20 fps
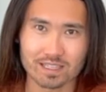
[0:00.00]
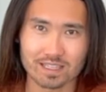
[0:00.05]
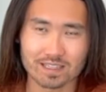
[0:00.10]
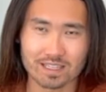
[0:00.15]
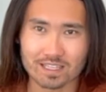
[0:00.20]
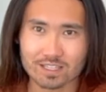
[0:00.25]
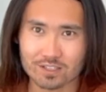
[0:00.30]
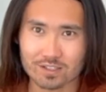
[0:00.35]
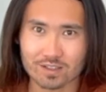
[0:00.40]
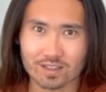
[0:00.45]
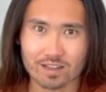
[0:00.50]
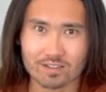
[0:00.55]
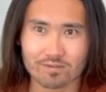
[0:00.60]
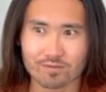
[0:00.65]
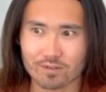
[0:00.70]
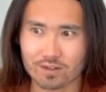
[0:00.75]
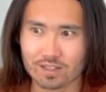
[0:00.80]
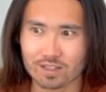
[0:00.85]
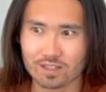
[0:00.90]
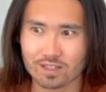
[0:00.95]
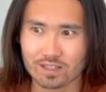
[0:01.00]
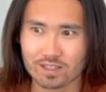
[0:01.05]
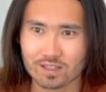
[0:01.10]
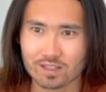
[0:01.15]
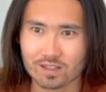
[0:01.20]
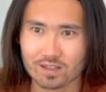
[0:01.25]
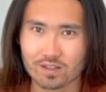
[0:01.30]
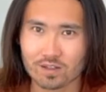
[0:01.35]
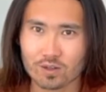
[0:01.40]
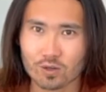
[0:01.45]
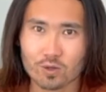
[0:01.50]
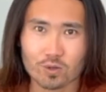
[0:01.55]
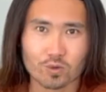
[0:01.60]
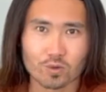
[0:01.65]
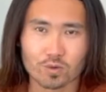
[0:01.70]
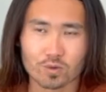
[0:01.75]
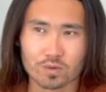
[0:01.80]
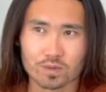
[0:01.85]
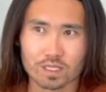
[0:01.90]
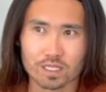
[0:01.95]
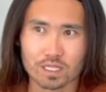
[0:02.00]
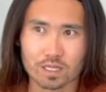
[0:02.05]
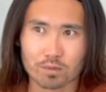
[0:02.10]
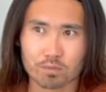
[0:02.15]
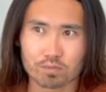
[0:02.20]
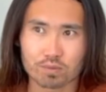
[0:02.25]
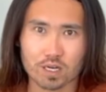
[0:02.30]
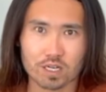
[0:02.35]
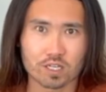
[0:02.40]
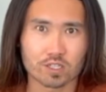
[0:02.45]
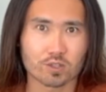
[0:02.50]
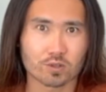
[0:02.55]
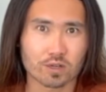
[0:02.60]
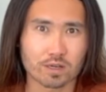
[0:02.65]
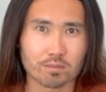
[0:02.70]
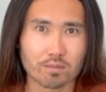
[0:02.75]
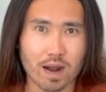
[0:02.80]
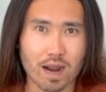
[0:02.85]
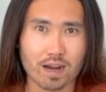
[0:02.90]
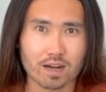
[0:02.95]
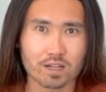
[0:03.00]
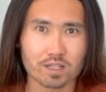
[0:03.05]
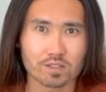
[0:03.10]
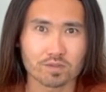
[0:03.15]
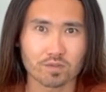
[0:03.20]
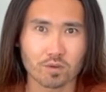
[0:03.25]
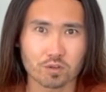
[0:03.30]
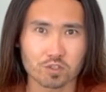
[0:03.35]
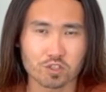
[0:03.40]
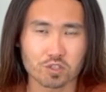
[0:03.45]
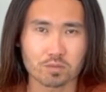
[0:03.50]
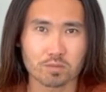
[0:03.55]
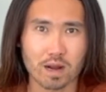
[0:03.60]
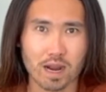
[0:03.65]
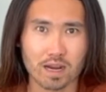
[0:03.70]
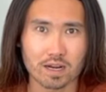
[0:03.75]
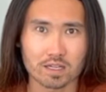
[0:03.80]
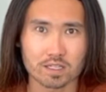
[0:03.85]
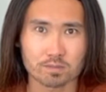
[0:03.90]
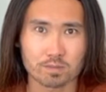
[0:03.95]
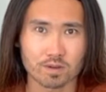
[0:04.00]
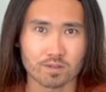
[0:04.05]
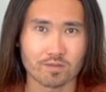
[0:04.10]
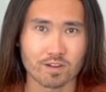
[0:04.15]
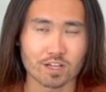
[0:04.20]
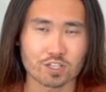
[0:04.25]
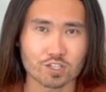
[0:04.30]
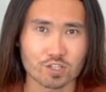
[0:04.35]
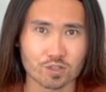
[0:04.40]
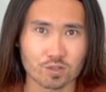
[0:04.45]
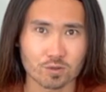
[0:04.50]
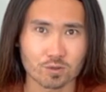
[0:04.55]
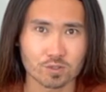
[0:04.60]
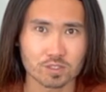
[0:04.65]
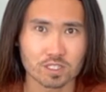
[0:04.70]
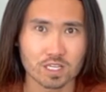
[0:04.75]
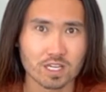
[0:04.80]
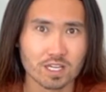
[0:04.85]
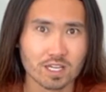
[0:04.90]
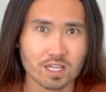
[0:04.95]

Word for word: And then you're left with who, you know, predatory buyers, vulture buyers, professionals,